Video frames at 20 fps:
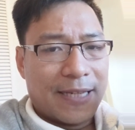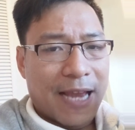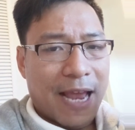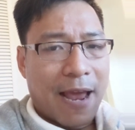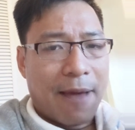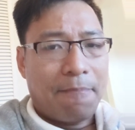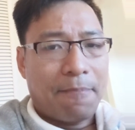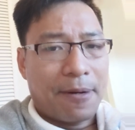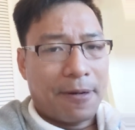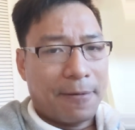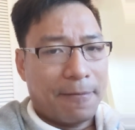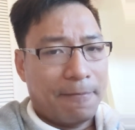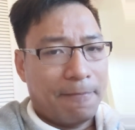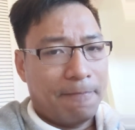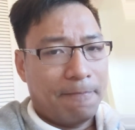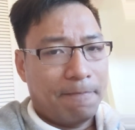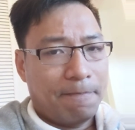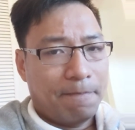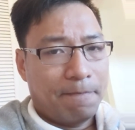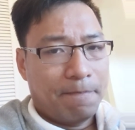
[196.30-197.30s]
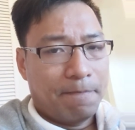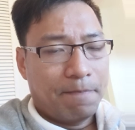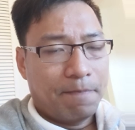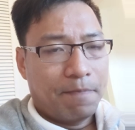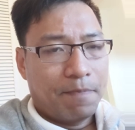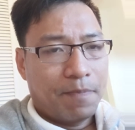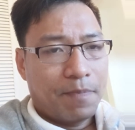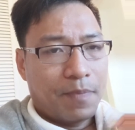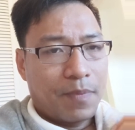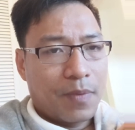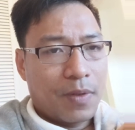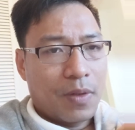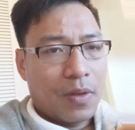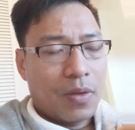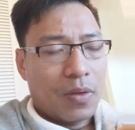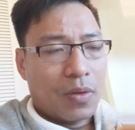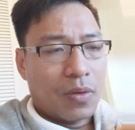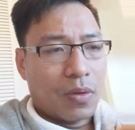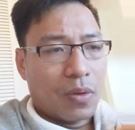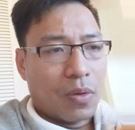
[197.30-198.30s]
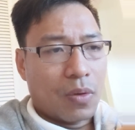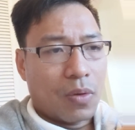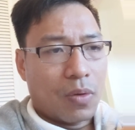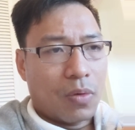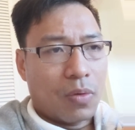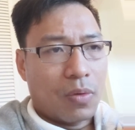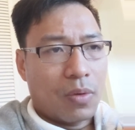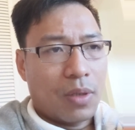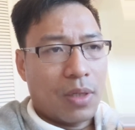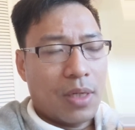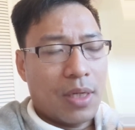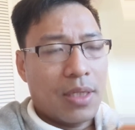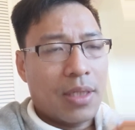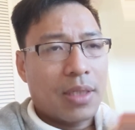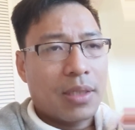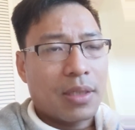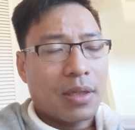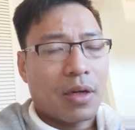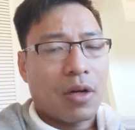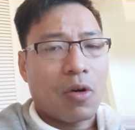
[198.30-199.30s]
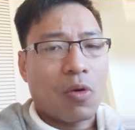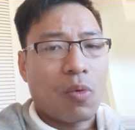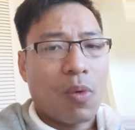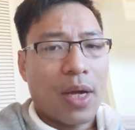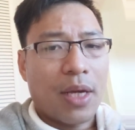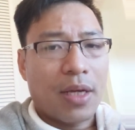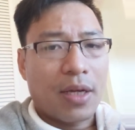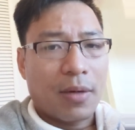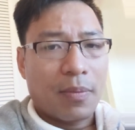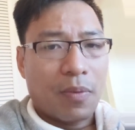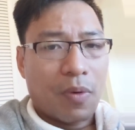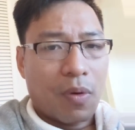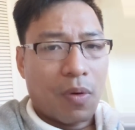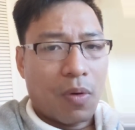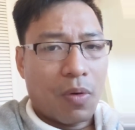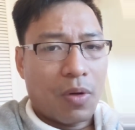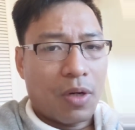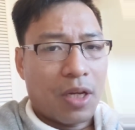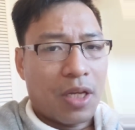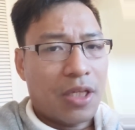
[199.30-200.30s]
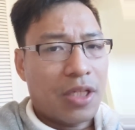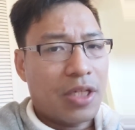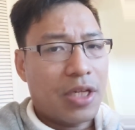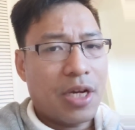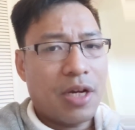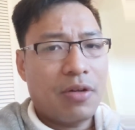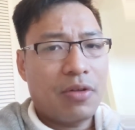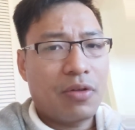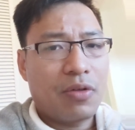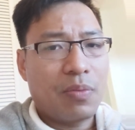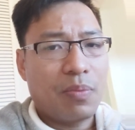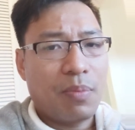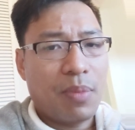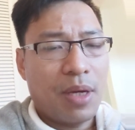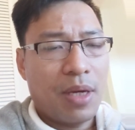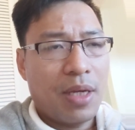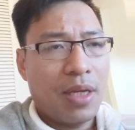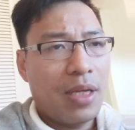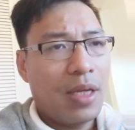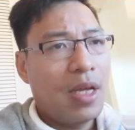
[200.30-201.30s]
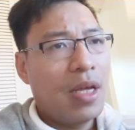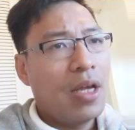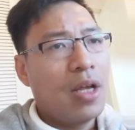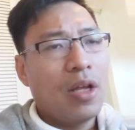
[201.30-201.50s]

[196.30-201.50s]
happen. So it's just another wake up call, and it's sharing to me